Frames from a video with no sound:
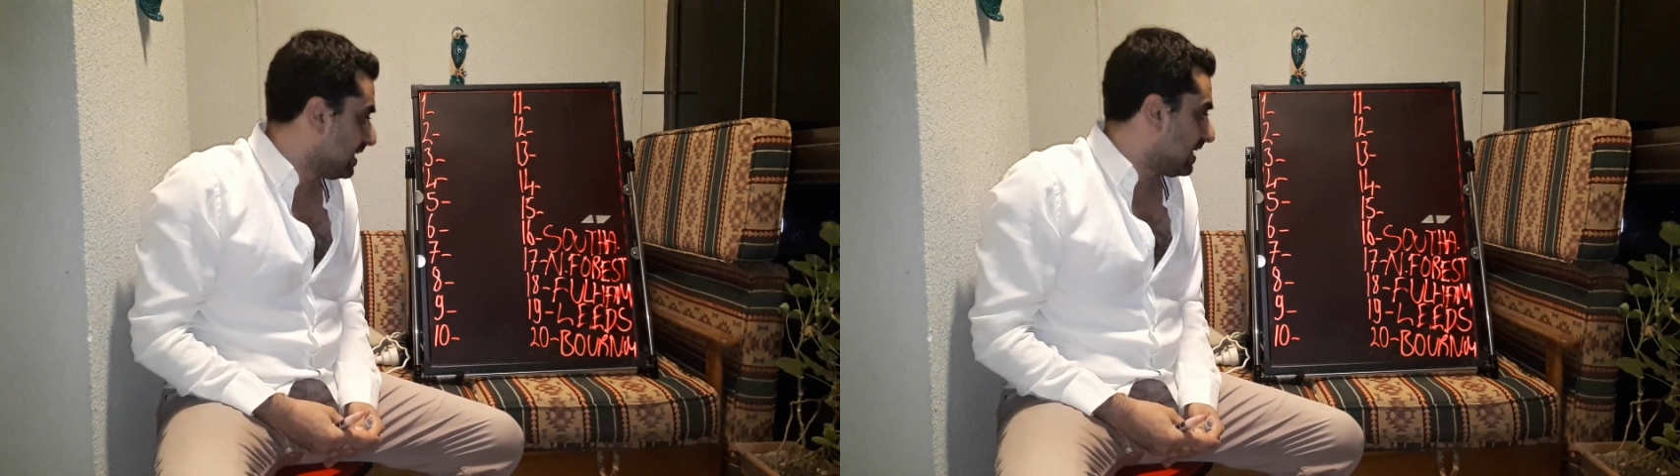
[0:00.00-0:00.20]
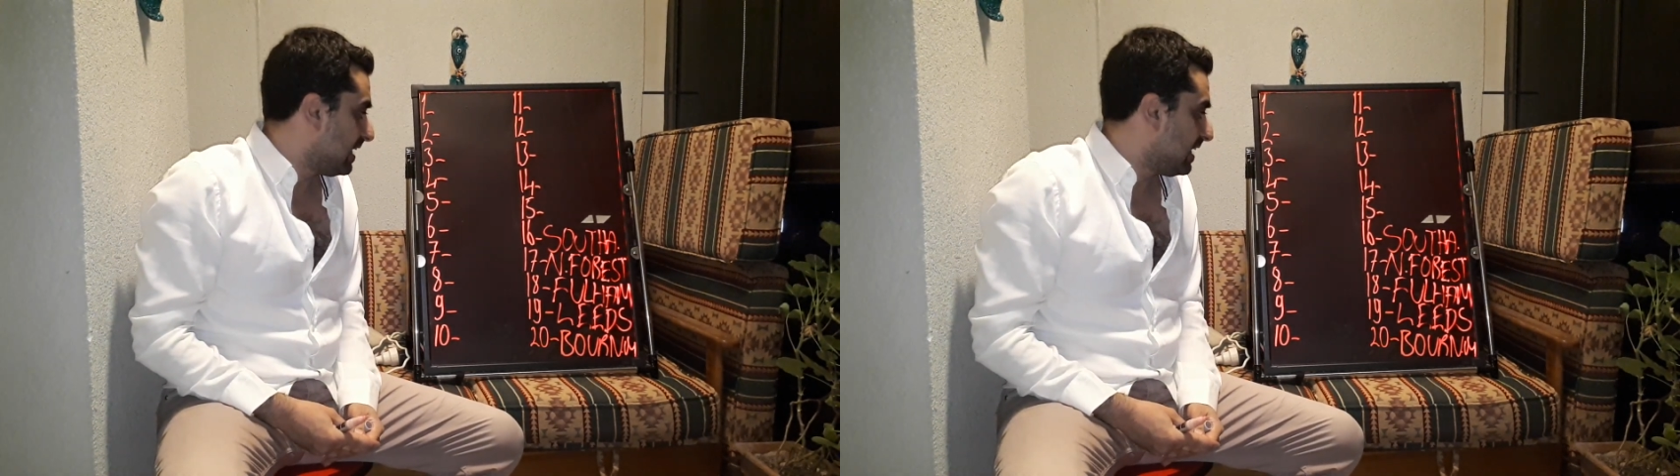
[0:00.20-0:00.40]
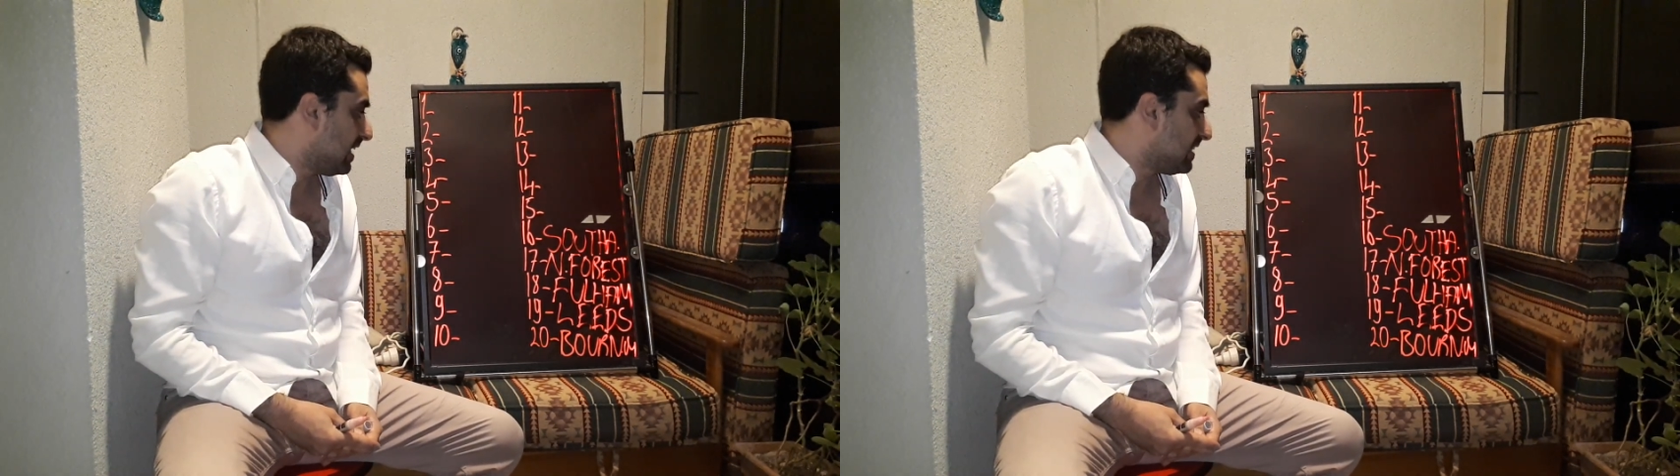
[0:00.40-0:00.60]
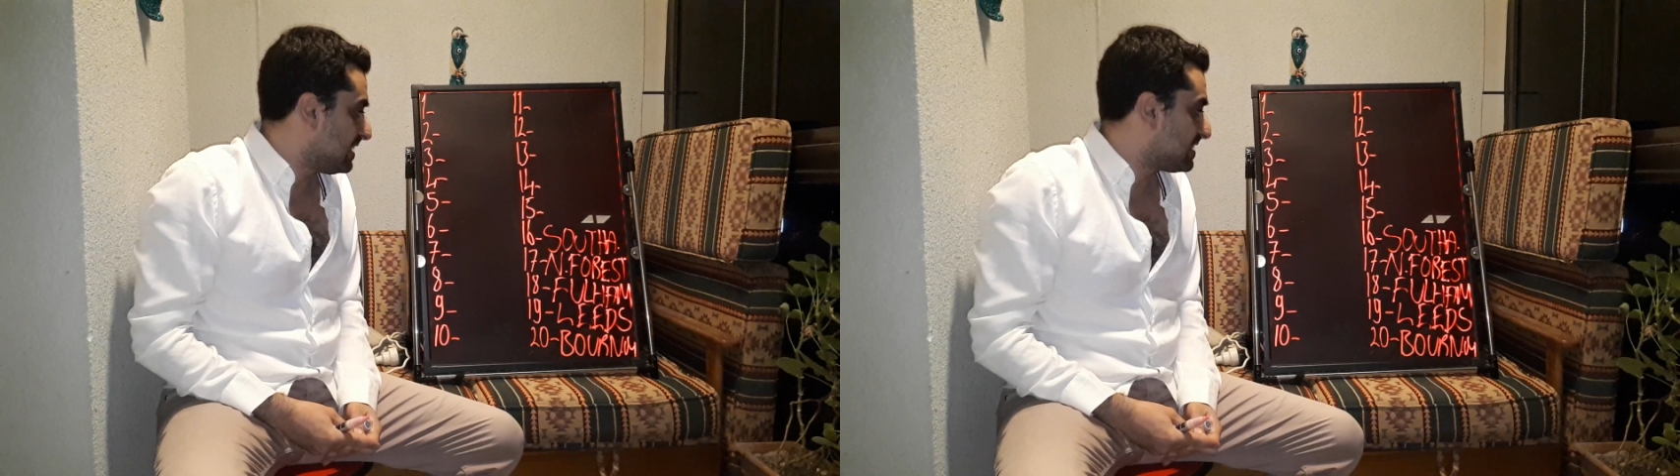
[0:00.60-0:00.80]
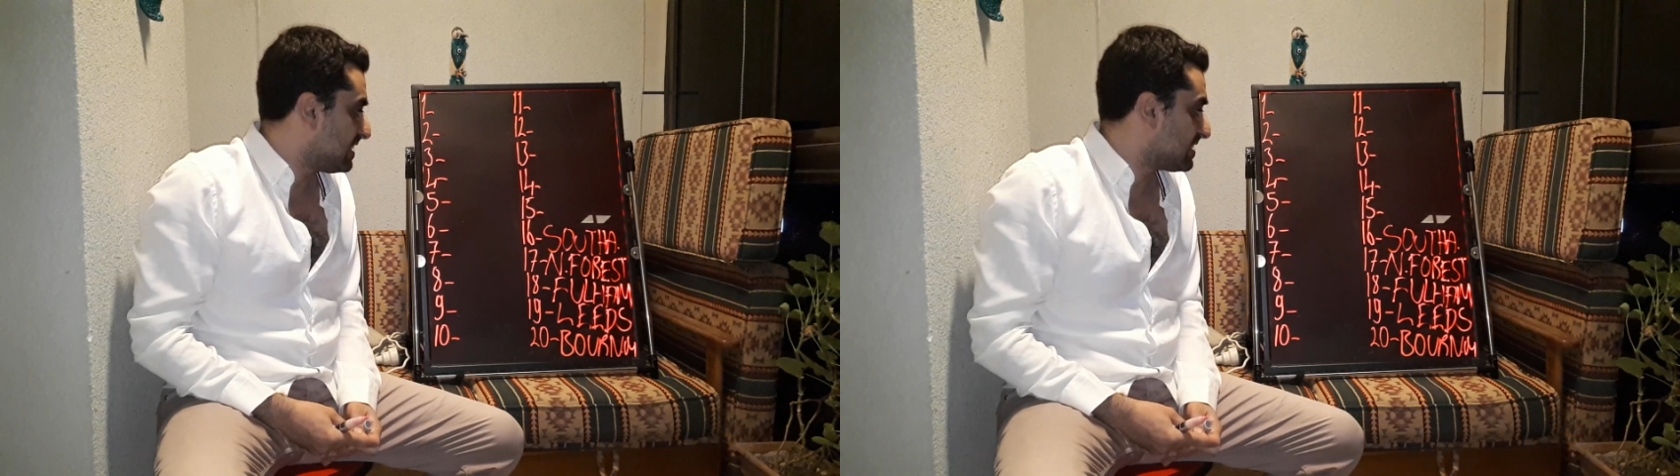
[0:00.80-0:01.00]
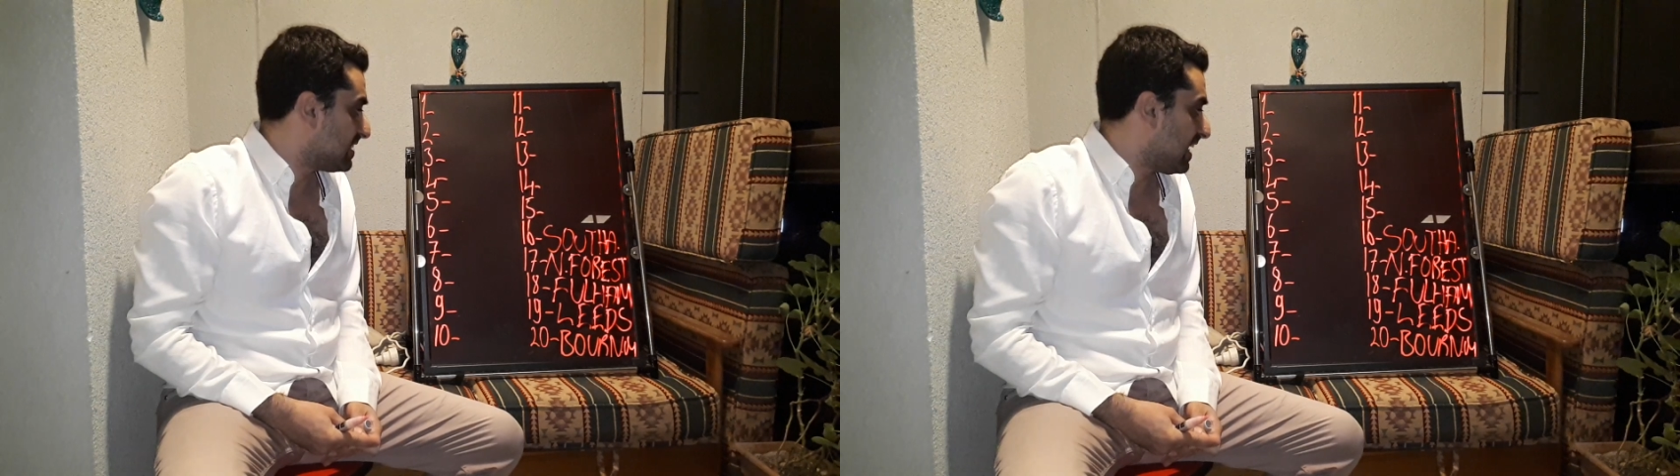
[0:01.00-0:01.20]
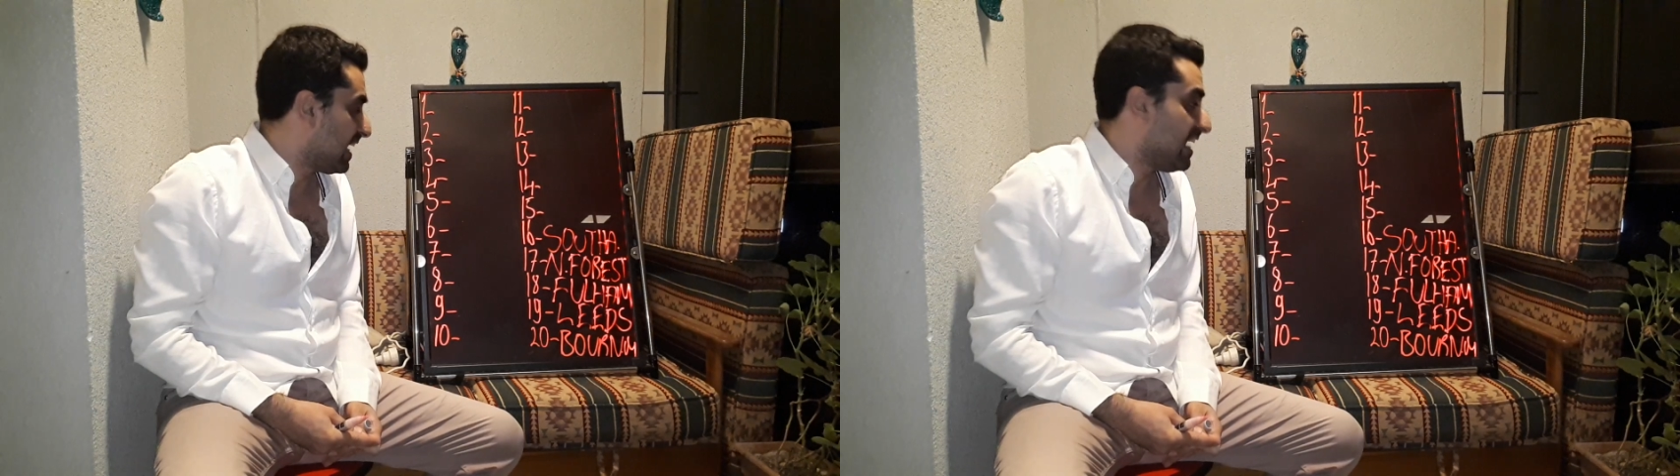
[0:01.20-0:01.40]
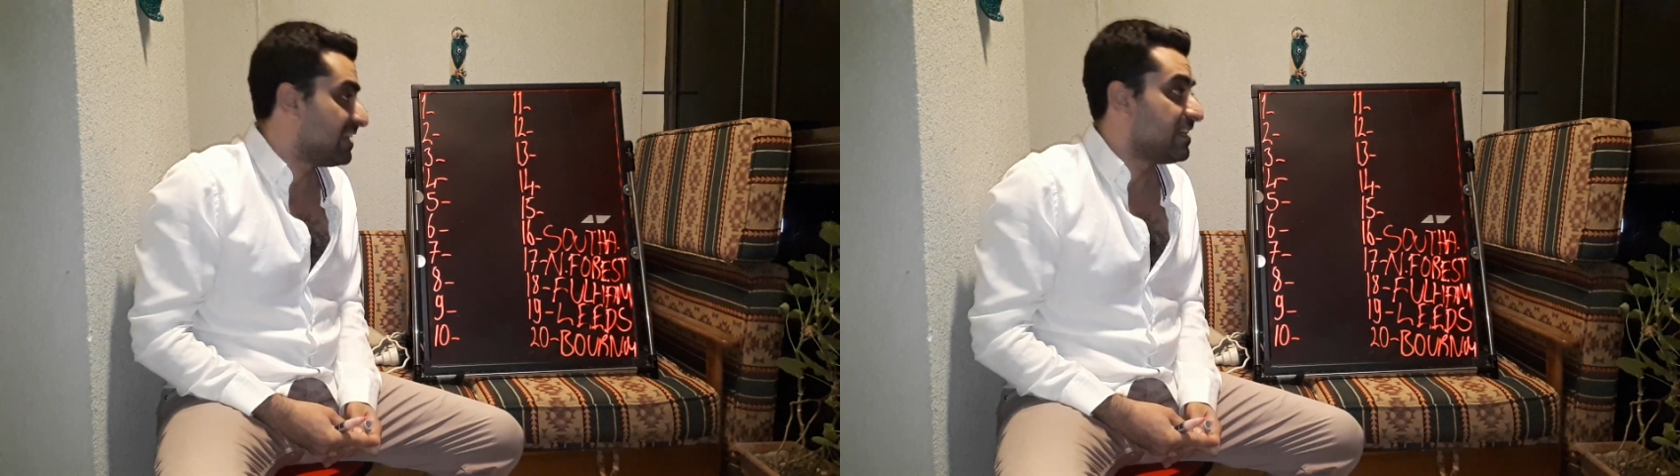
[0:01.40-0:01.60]
Uh, this season
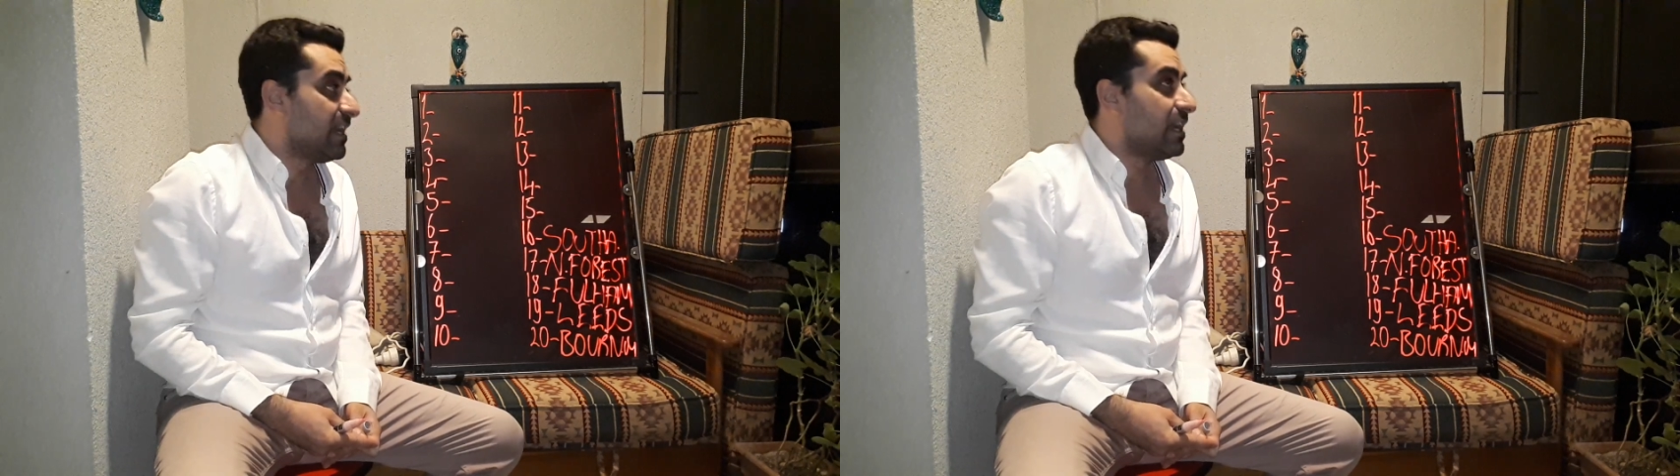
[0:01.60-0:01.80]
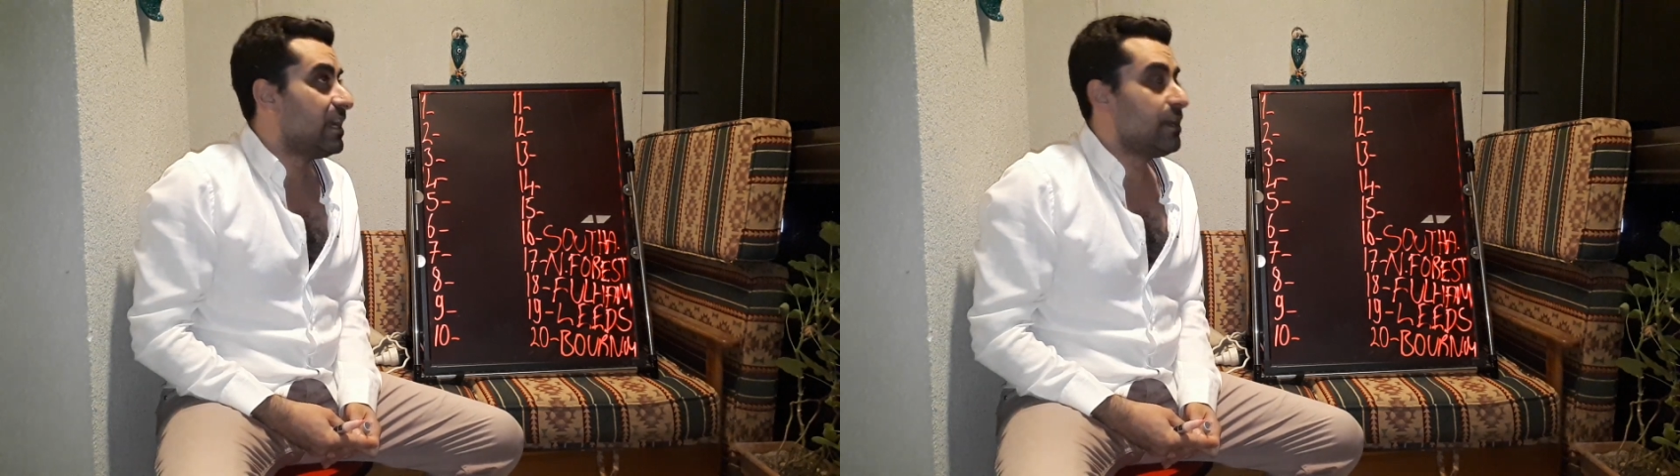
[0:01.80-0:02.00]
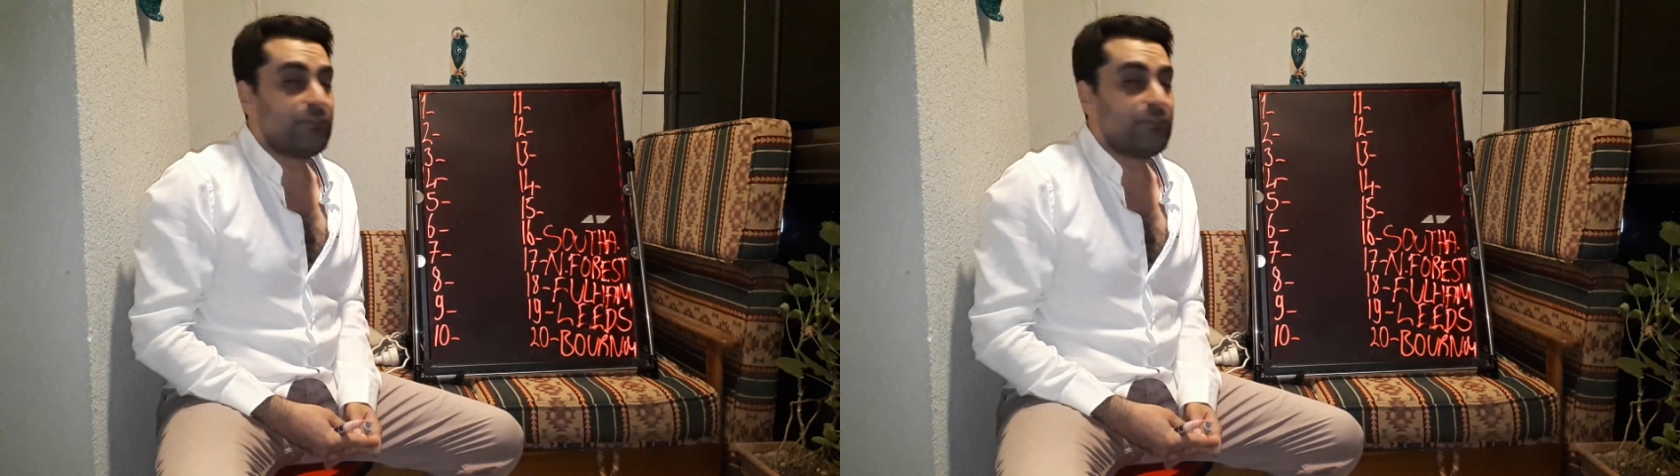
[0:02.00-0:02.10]
again uh,